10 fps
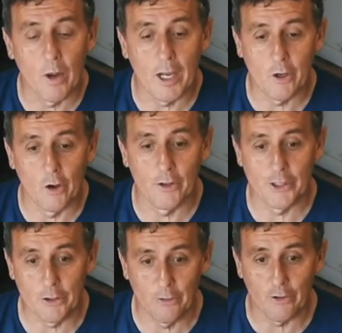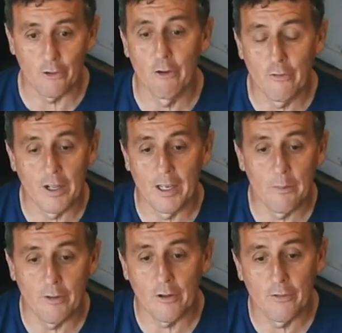about the way God chooses to
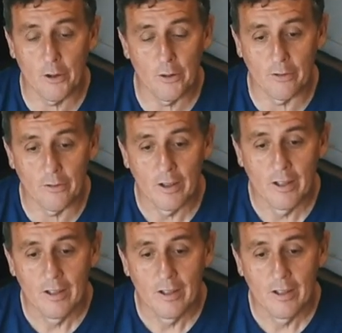reveal himself to